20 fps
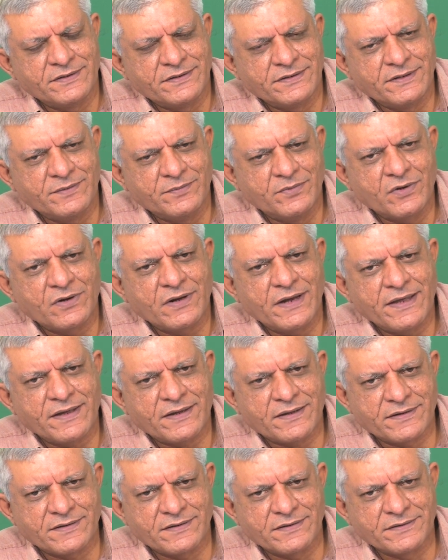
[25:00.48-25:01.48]
book
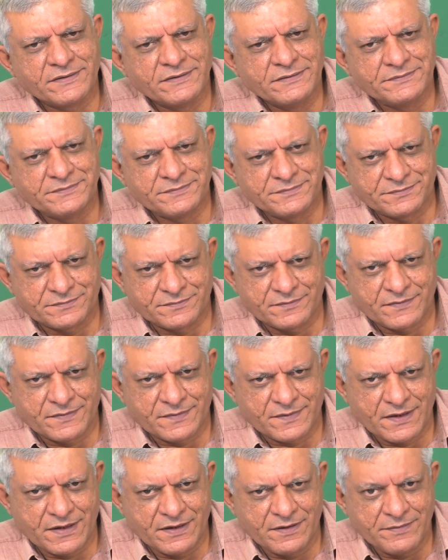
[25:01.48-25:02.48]
like
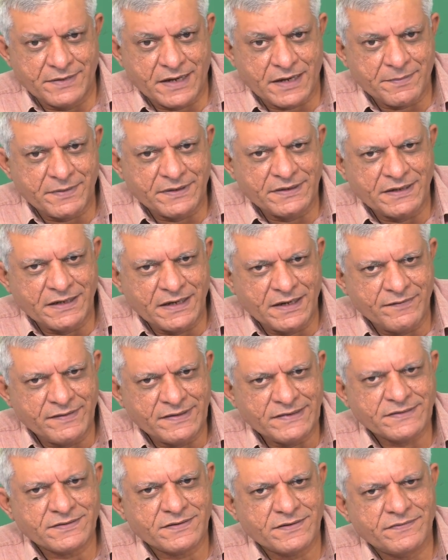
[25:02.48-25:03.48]
Brackman and
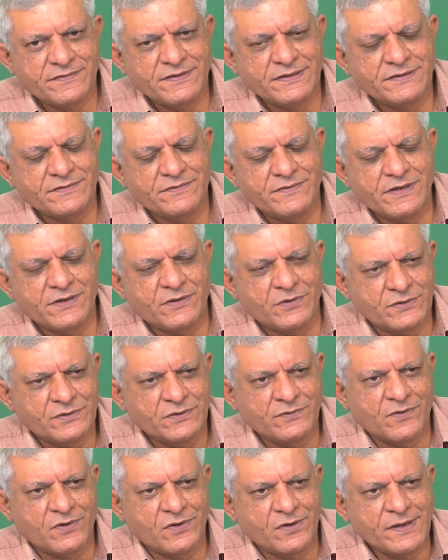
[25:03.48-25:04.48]
Levesque, which we are
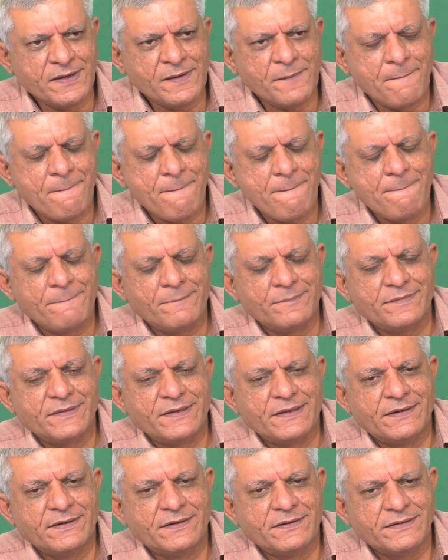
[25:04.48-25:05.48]
also following,
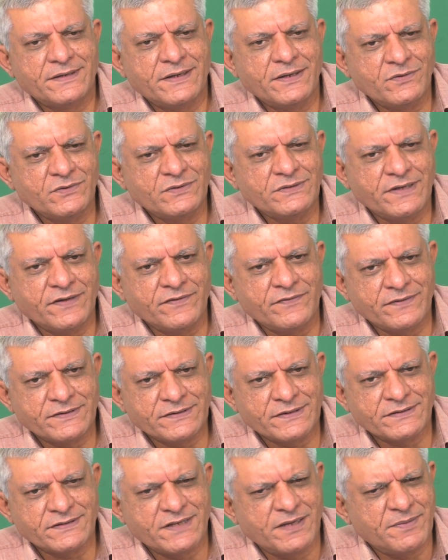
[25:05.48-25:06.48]
they use if
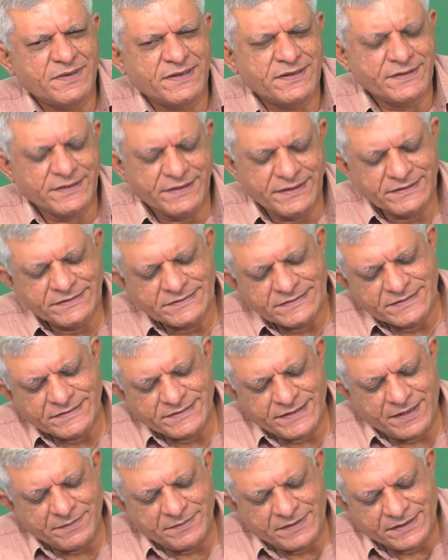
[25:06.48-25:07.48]
essentially, but it is the
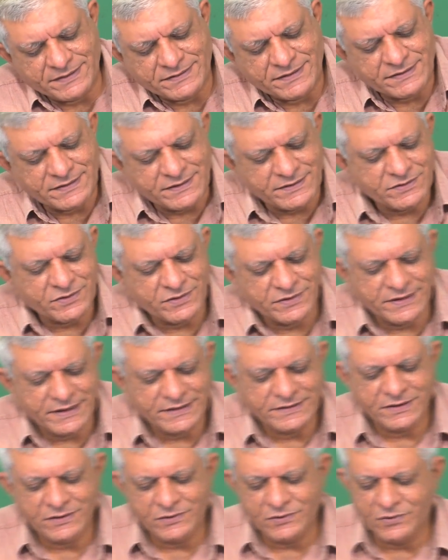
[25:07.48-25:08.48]
same thing essentially. So, there
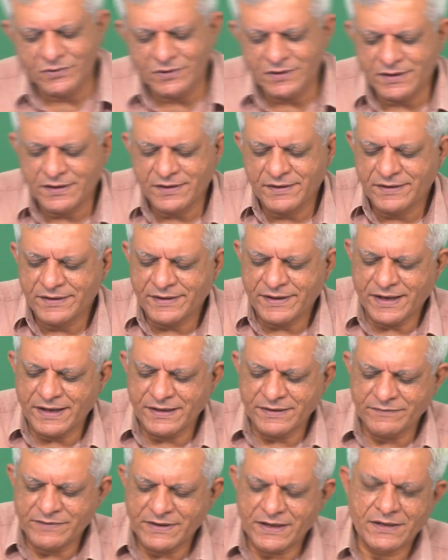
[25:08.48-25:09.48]
is a rule
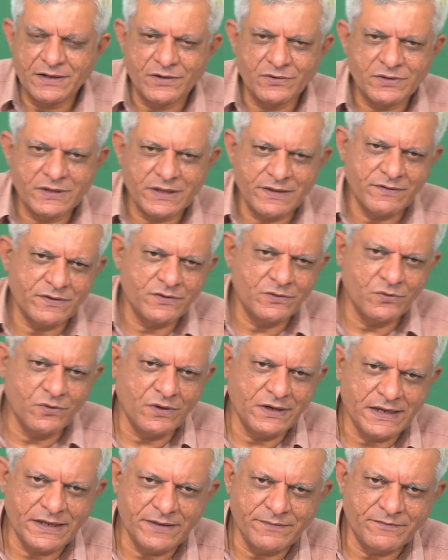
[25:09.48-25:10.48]
and we are allowed to give a rule
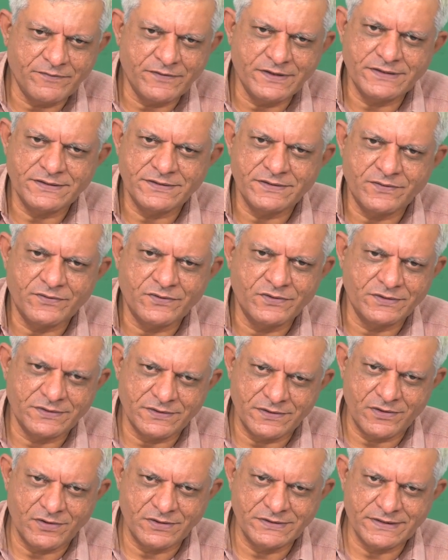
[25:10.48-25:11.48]
name, which of
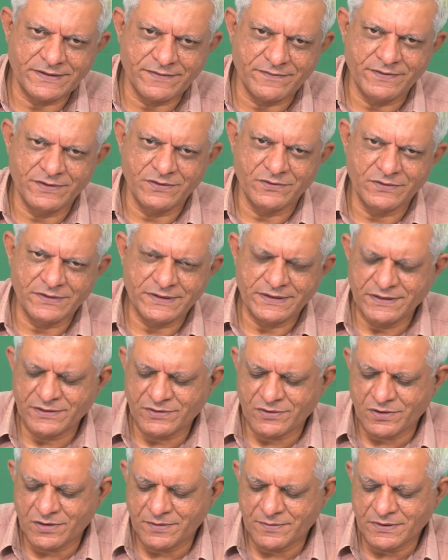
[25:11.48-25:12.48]
course, logic we do not really
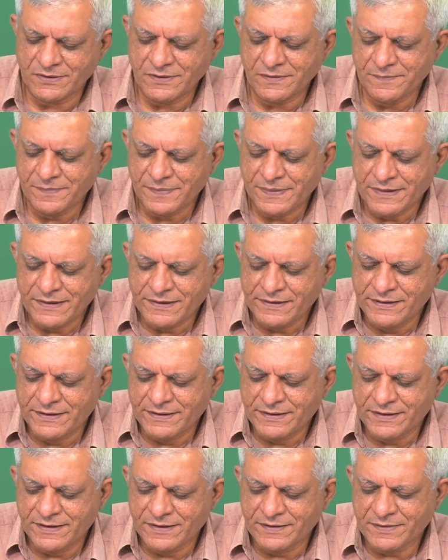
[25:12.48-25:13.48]
talk about.
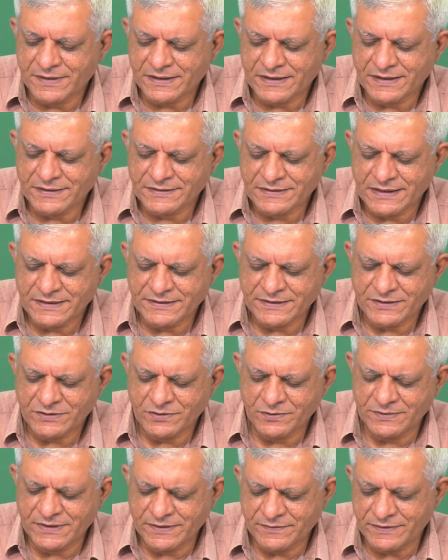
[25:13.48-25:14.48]
but let us
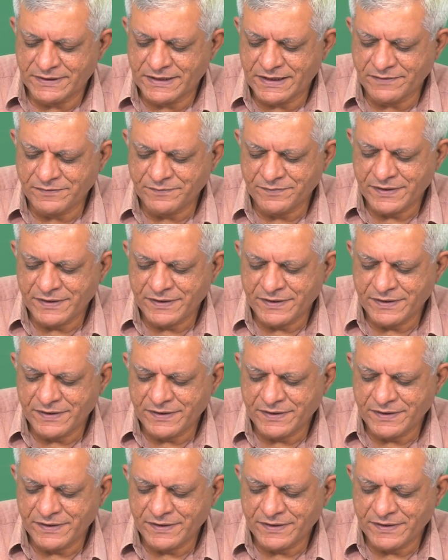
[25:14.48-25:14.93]
assume that we have,